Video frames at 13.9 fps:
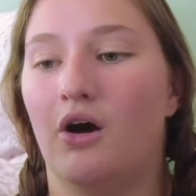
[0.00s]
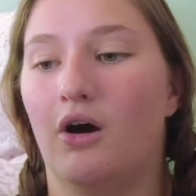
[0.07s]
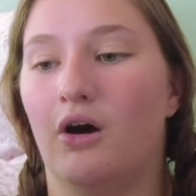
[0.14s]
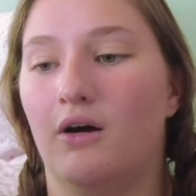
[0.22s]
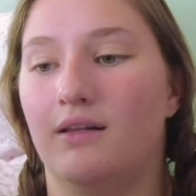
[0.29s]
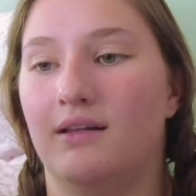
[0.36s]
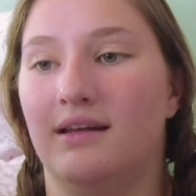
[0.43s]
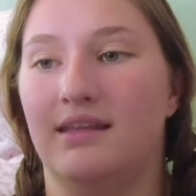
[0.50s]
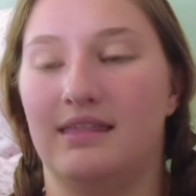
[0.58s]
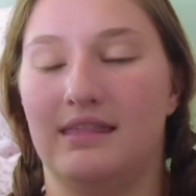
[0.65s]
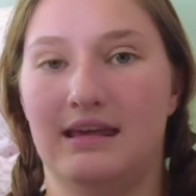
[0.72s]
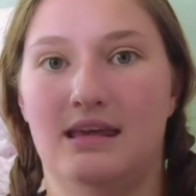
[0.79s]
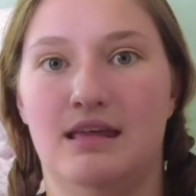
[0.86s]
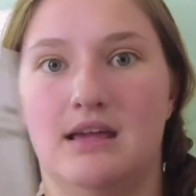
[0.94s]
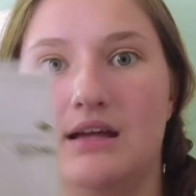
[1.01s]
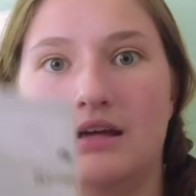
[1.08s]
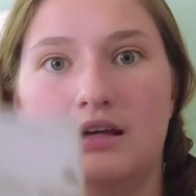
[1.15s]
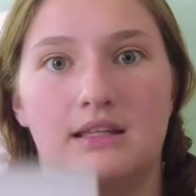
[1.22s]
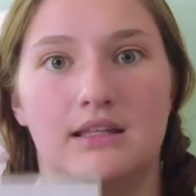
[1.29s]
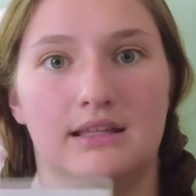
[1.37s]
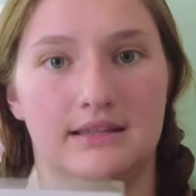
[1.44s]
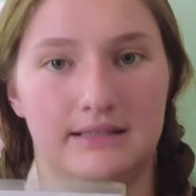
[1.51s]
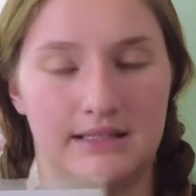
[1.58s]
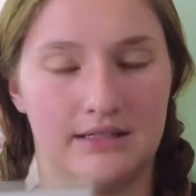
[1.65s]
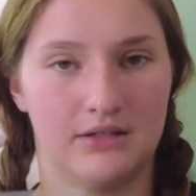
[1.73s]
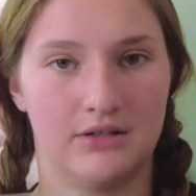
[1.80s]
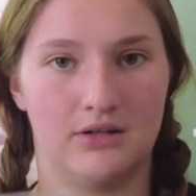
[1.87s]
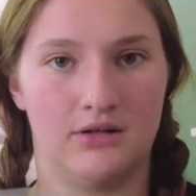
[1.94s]
on the
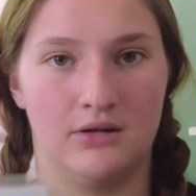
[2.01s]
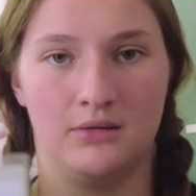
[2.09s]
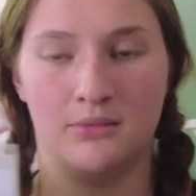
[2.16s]
clear